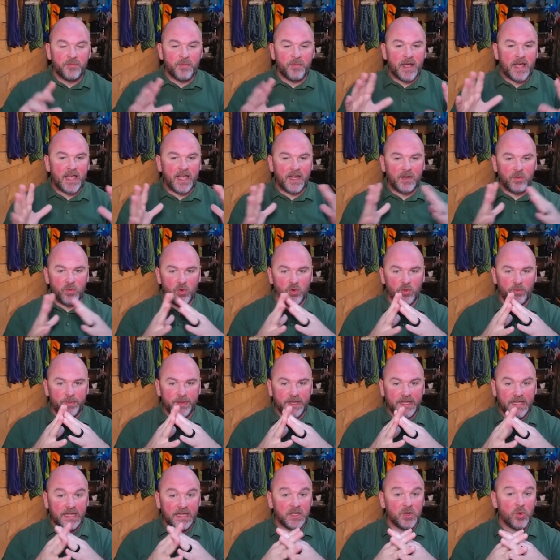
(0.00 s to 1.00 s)
mind will
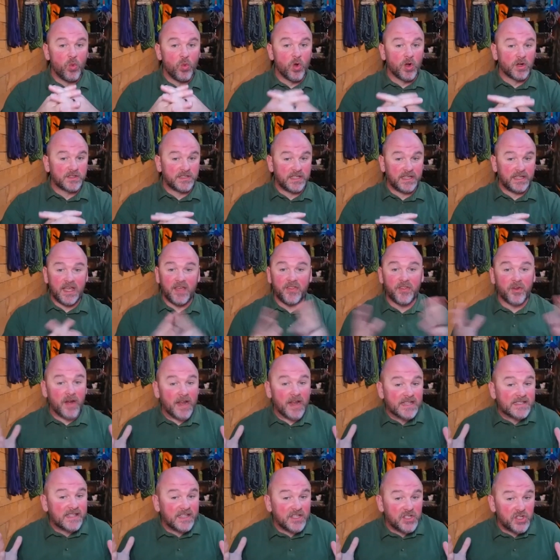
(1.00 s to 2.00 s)
begin to work together
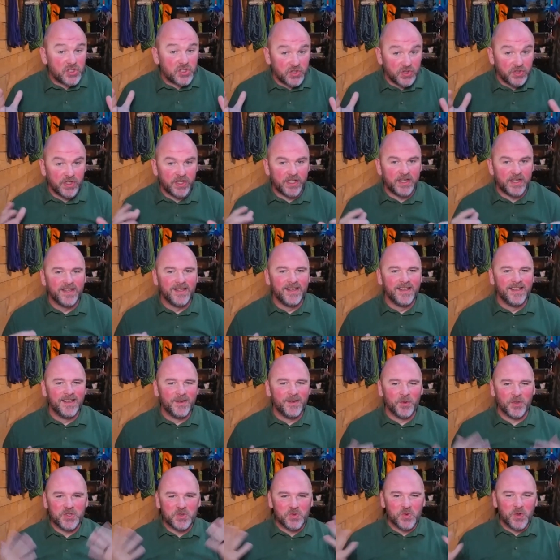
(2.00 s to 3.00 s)
as they should,
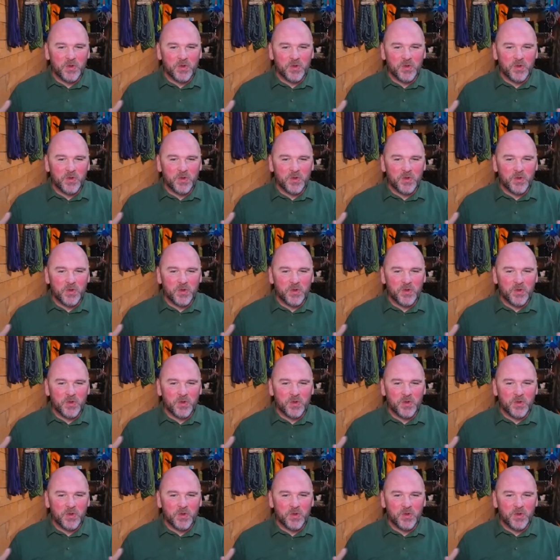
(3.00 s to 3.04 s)
which we